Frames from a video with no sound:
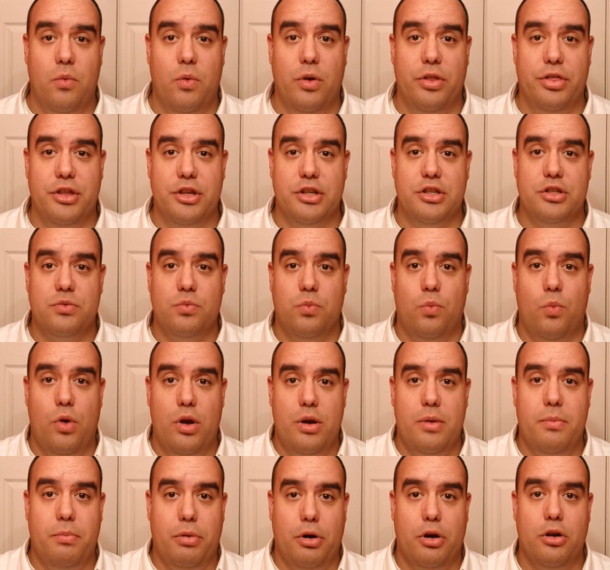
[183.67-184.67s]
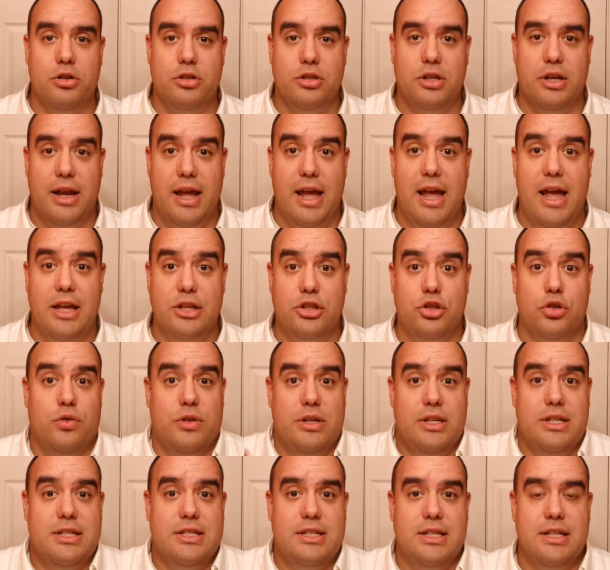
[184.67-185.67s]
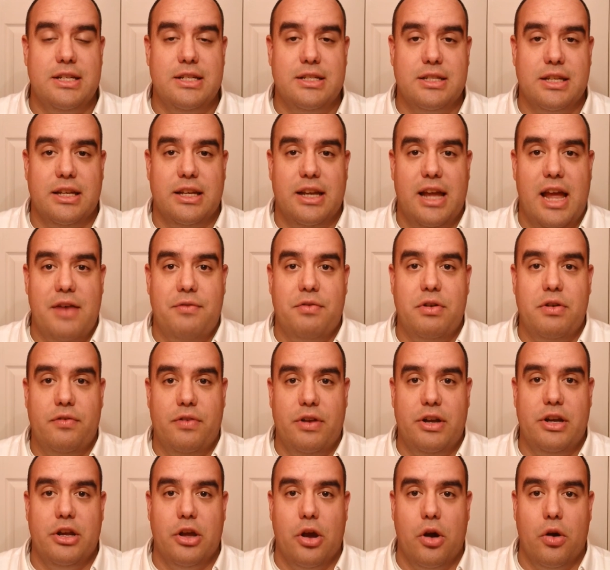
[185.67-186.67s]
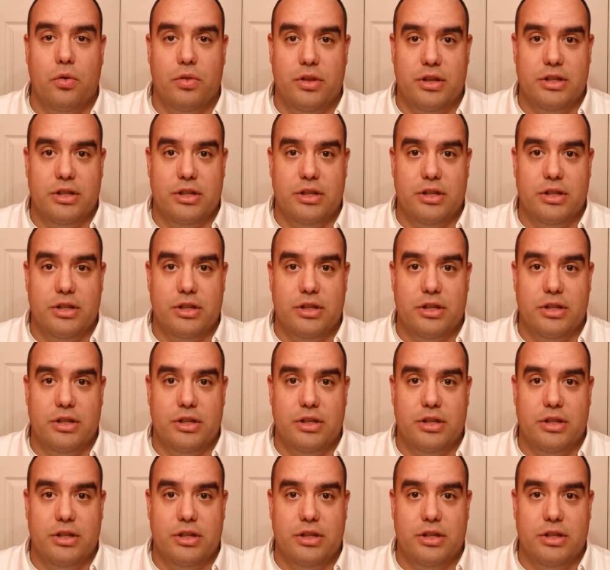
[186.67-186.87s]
what this one person has who he sees in every video,